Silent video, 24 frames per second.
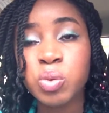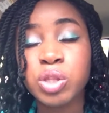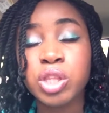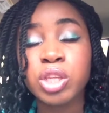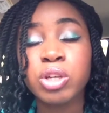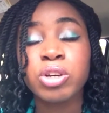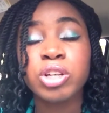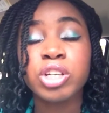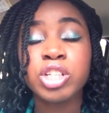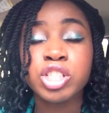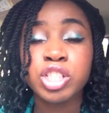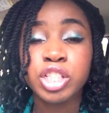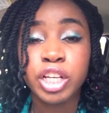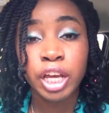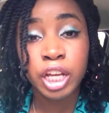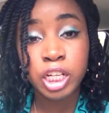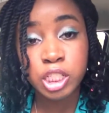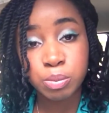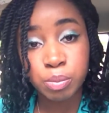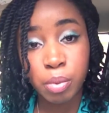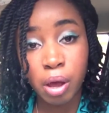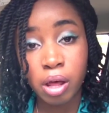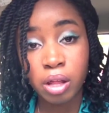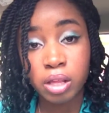what their
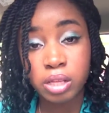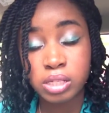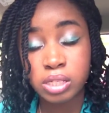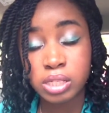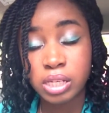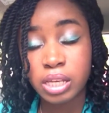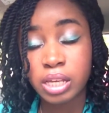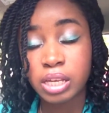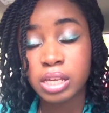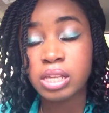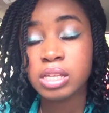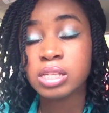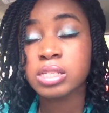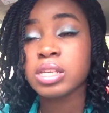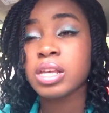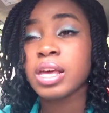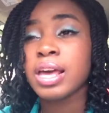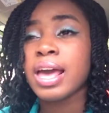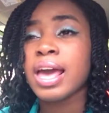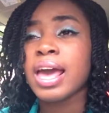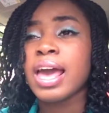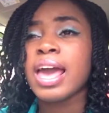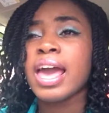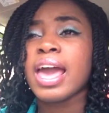exchange policy is,
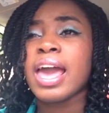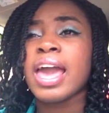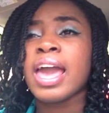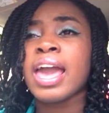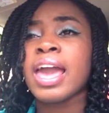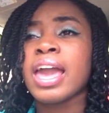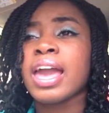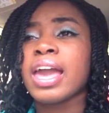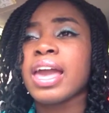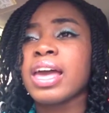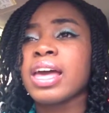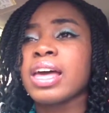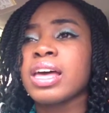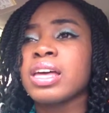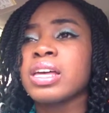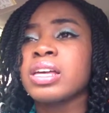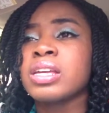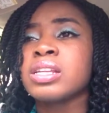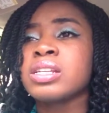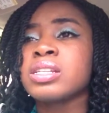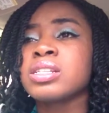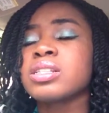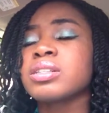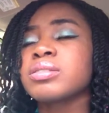
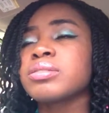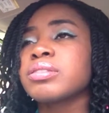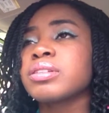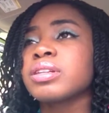and